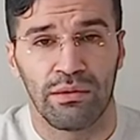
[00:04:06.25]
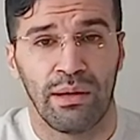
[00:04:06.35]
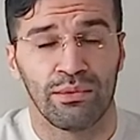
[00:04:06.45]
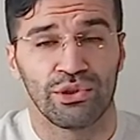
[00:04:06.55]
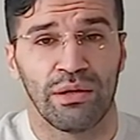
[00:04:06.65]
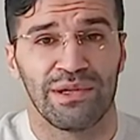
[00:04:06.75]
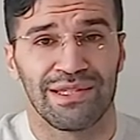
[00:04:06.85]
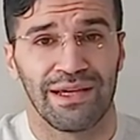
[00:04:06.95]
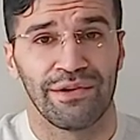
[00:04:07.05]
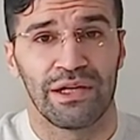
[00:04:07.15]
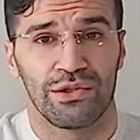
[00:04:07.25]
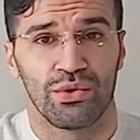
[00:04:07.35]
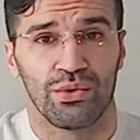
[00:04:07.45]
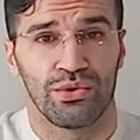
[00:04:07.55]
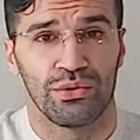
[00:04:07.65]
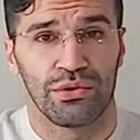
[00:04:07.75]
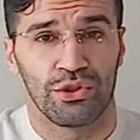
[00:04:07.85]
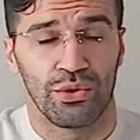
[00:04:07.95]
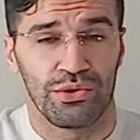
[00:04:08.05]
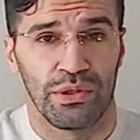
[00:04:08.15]
Mahmoud Shabestari has
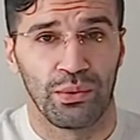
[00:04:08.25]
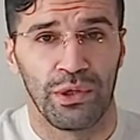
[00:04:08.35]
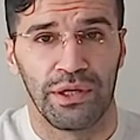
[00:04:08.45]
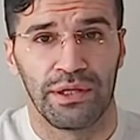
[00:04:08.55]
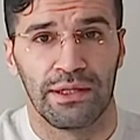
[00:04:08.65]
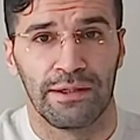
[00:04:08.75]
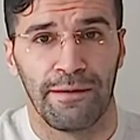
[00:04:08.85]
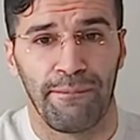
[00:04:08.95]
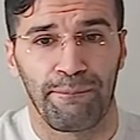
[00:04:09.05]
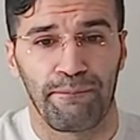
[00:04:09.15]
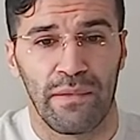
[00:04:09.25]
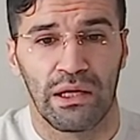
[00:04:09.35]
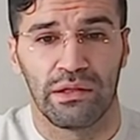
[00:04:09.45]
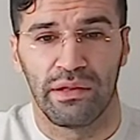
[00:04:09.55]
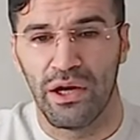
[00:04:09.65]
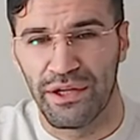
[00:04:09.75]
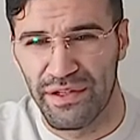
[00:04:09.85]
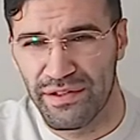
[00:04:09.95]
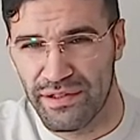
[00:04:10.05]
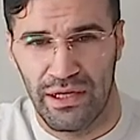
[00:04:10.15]
chosen the word
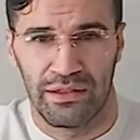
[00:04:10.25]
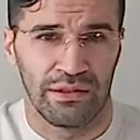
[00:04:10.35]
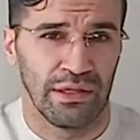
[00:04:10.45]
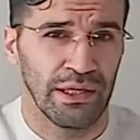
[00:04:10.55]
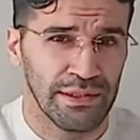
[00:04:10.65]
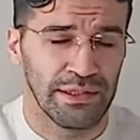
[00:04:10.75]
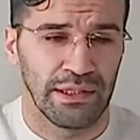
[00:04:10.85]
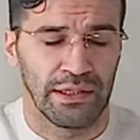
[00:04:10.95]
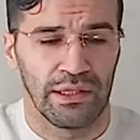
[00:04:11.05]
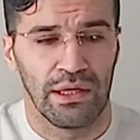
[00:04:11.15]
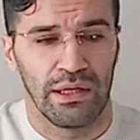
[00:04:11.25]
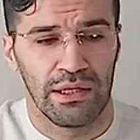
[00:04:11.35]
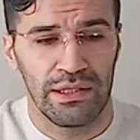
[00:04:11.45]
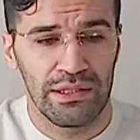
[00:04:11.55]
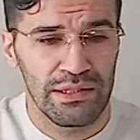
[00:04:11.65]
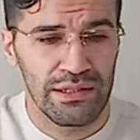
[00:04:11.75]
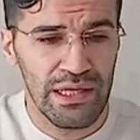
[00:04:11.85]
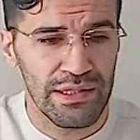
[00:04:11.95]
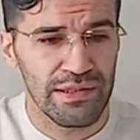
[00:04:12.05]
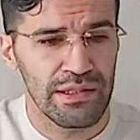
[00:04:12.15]
light and lighting is
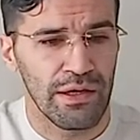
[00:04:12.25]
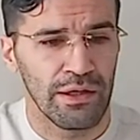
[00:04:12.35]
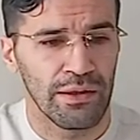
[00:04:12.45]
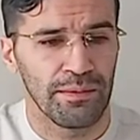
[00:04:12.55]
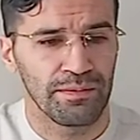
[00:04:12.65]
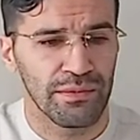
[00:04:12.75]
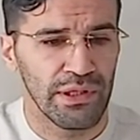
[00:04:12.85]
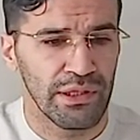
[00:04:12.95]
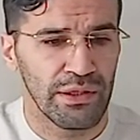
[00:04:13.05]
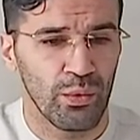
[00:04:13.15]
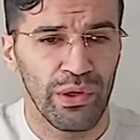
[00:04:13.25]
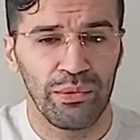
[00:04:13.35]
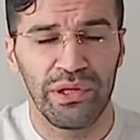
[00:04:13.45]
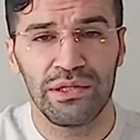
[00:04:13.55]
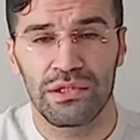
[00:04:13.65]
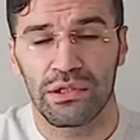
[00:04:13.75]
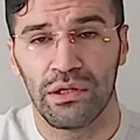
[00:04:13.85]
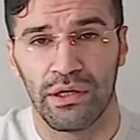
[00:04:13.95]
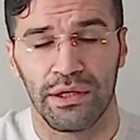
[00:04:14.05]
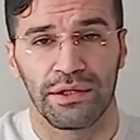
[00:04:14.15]
this. When it's
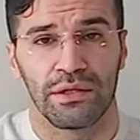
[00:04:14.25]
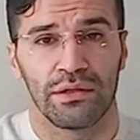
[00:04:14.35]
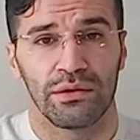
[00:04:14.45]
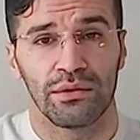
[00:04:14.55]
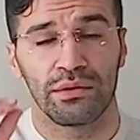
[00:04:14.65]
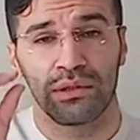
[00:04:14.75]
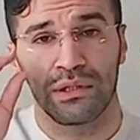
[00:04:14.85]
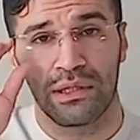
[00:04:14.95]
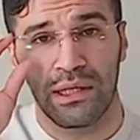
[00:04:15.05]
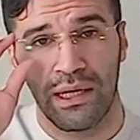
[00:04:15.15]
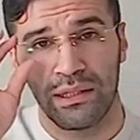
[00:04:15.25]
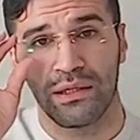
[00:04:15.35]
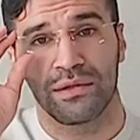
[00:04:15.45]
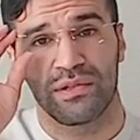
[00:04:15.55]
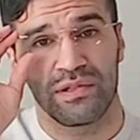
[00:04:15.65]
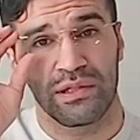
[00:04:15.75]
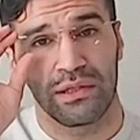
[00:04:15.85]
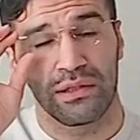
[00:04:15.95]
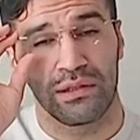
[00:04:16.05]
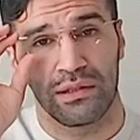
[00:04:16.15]
dark, you cannot see